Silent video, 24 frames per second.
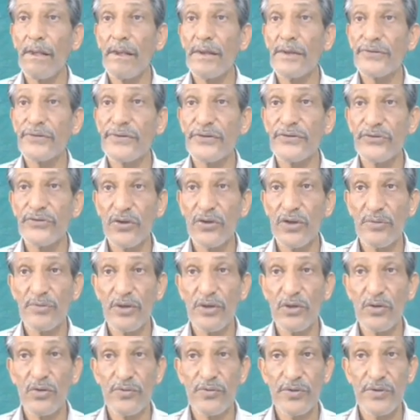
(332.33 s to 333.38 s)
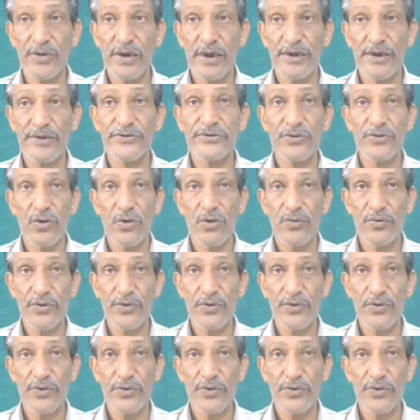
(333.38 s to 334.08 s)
since you're coming over for lunch or